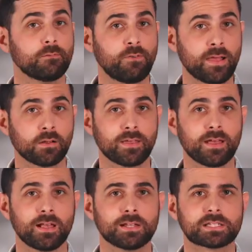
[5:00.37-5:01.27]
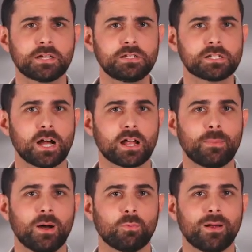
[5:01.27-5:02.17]
Finally, it's good to talk
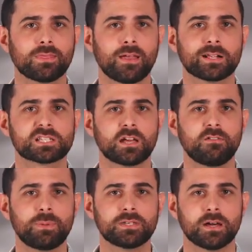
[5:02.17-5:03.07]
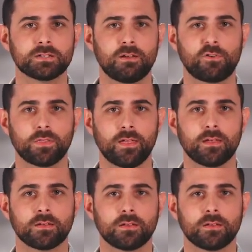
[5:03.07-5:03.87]
about what things could have been done differently.